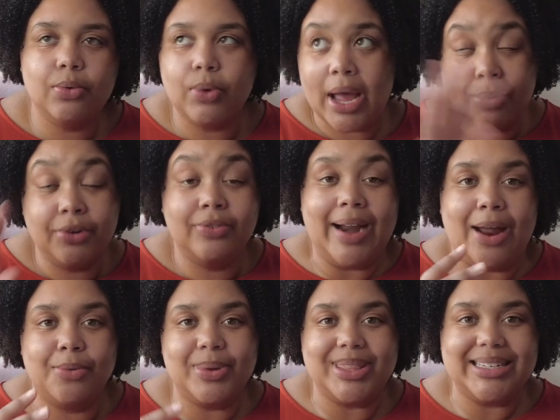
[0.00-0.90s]

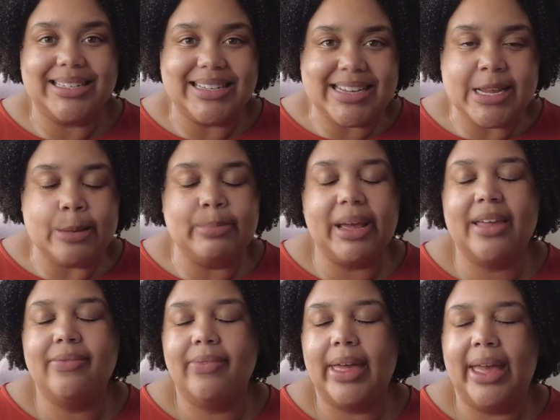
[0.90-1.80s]
round with the team,
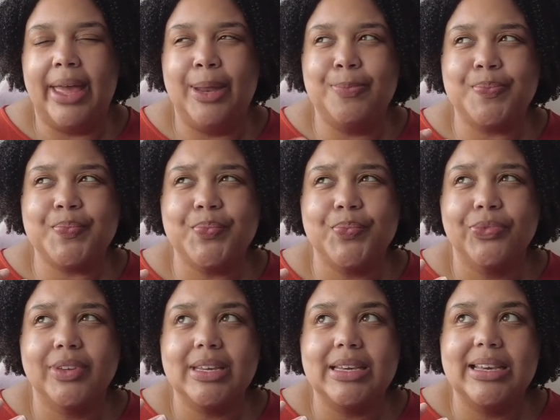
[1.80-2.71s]
and then
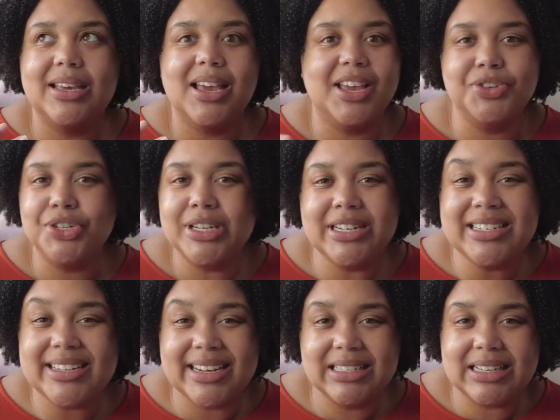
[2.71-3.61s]
it usually
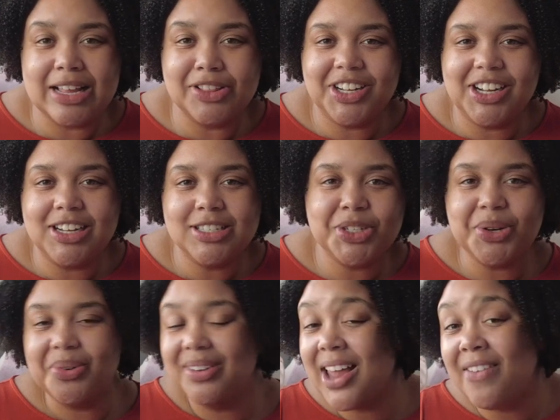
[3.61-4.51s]
didn't take us that long,
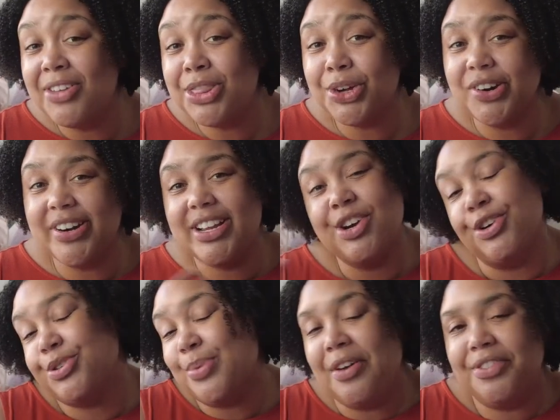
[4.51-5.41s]
so 11:30 or
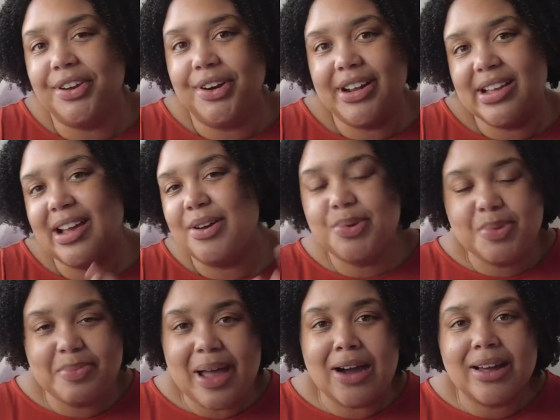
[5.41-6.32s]
12:30, I would be
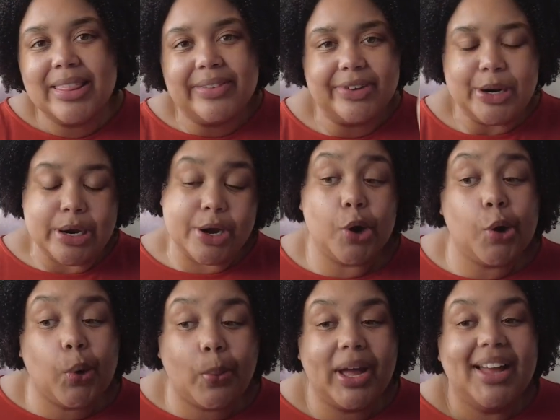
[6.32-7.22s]
back on the ferry
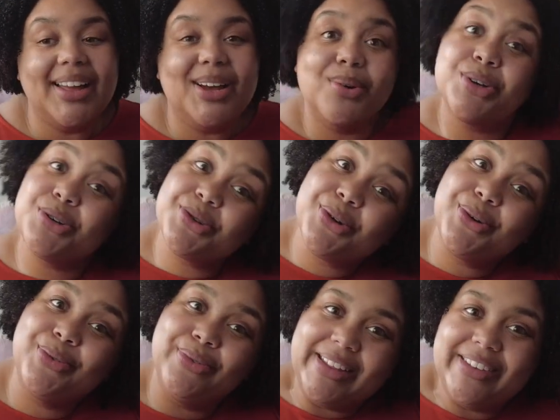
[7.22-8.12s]
home, which was
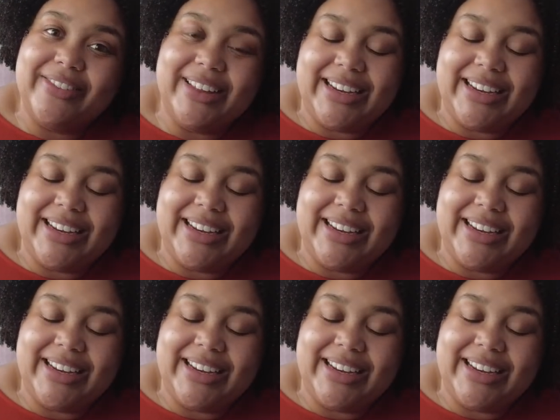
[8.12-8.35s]
really, really